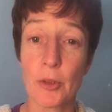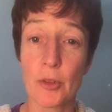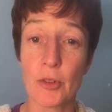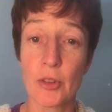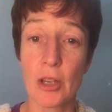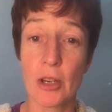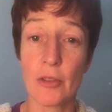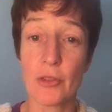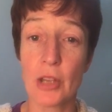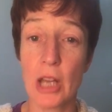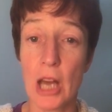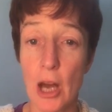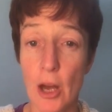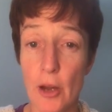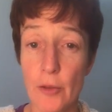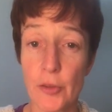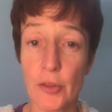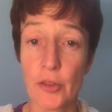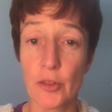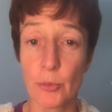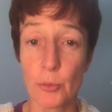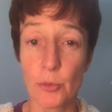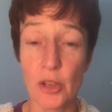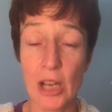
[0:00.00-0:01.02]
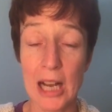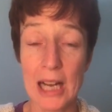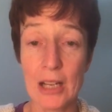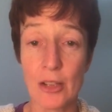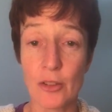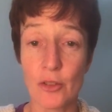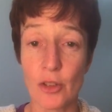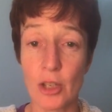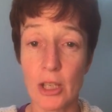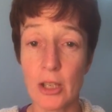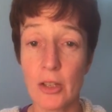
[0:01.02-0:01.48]
yourself get over some
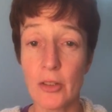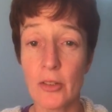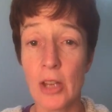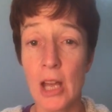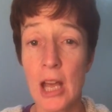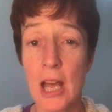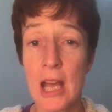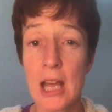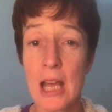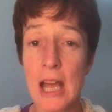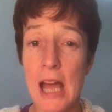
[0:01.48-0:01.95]
challenges